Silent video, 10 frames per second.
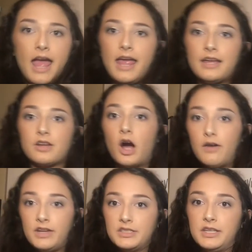and
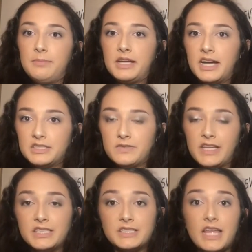obviously because of
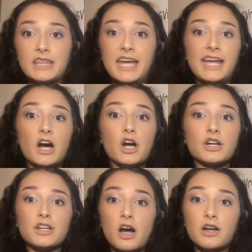this, they are
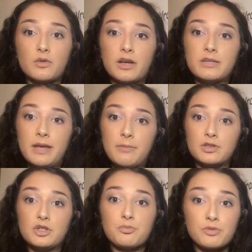not going to be able
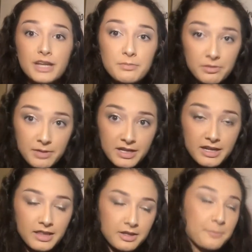to breed with one
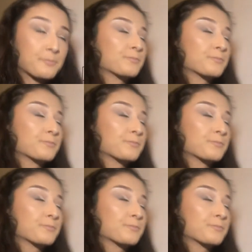another.